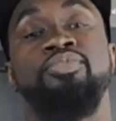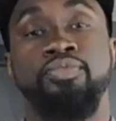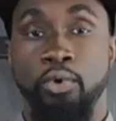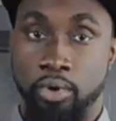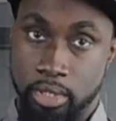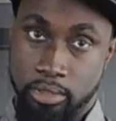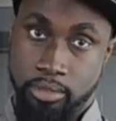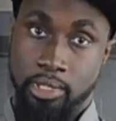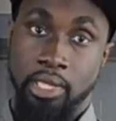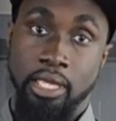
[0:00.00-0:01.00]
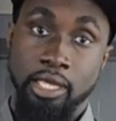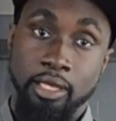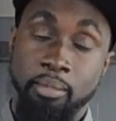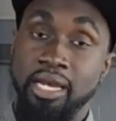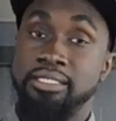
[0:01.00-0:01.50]
4,
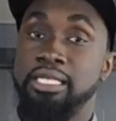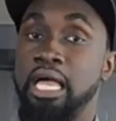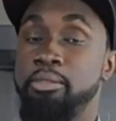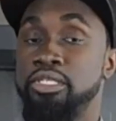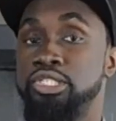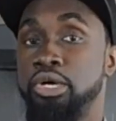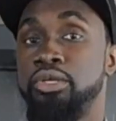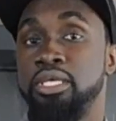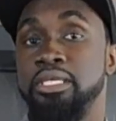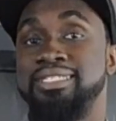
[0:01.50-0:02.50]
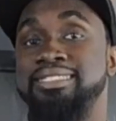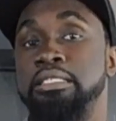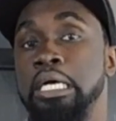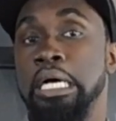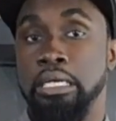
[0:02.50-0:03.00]
by the time your turkey is
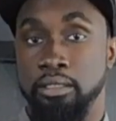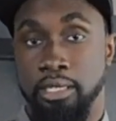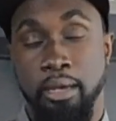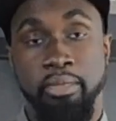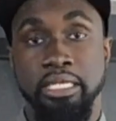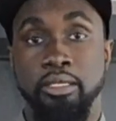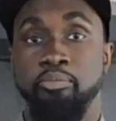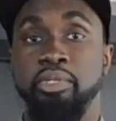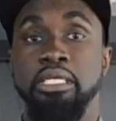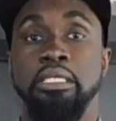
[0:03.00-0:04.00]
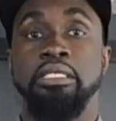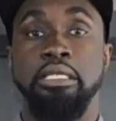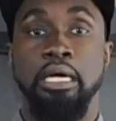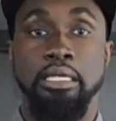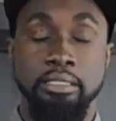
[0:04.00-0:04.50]
done, I mean completely
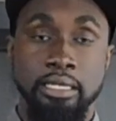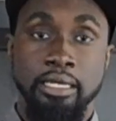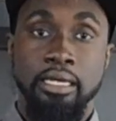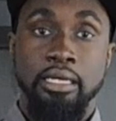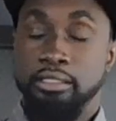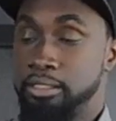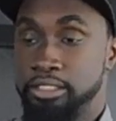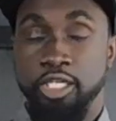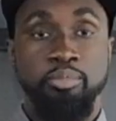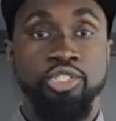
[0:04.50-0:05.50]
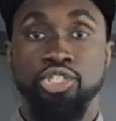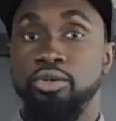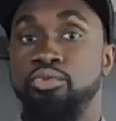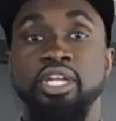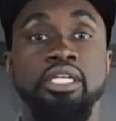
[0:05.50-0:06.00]
done, the temperature
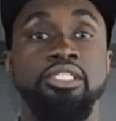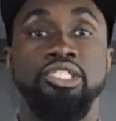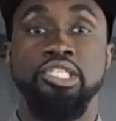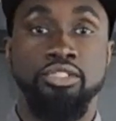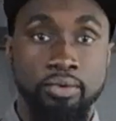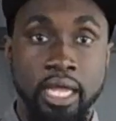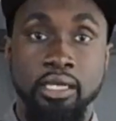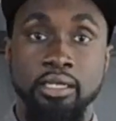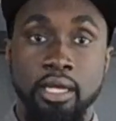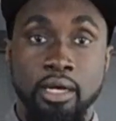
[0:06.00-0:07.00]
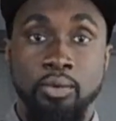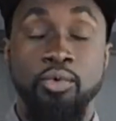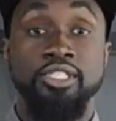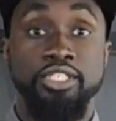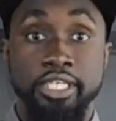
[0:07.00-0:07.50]
reads just right,
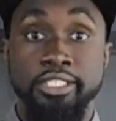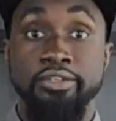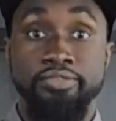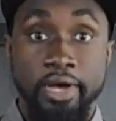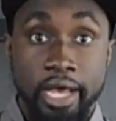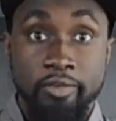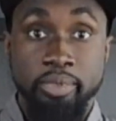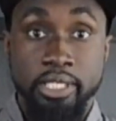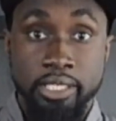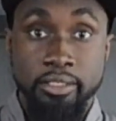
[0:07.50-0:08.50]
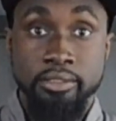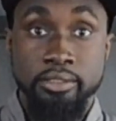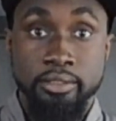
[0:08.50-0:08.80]
165 please.